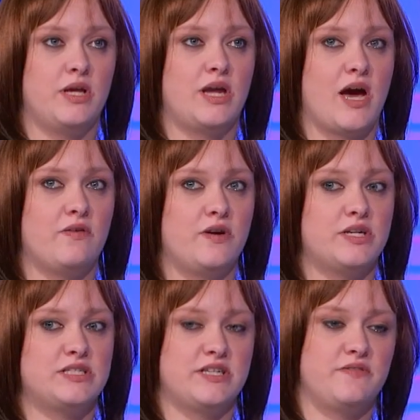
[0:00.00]
mean, I've
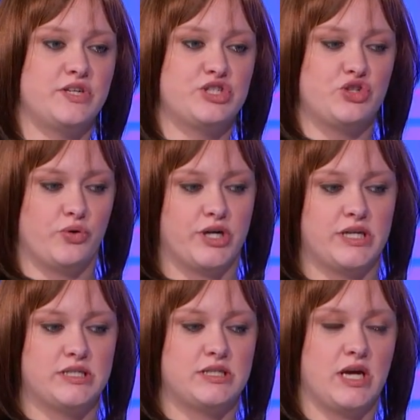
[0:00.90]
heard different stories.